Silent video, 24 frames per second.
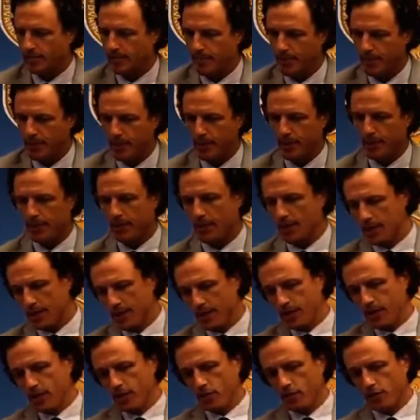B,
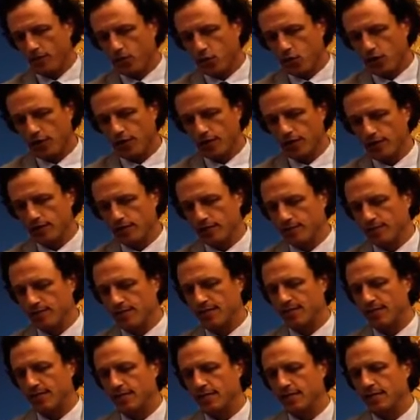cryptorchidism.
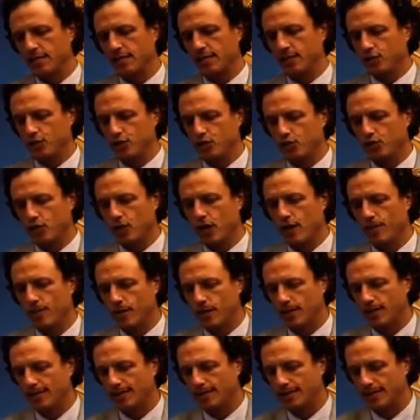C,
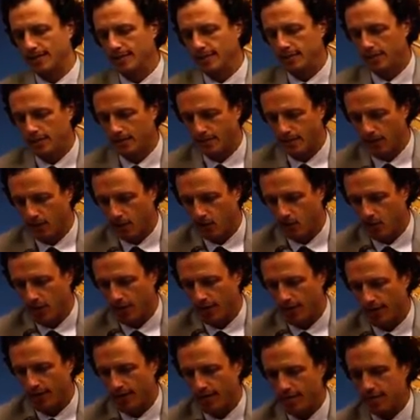trauma. D,
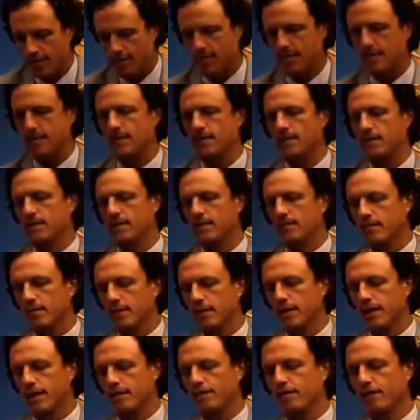marijuana. E,
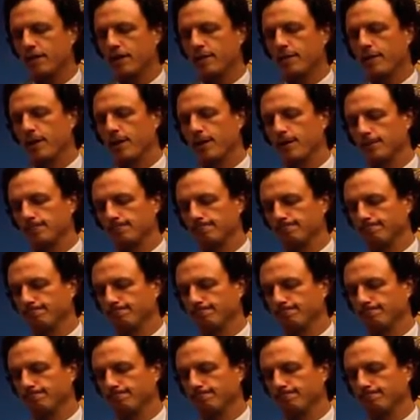being African American.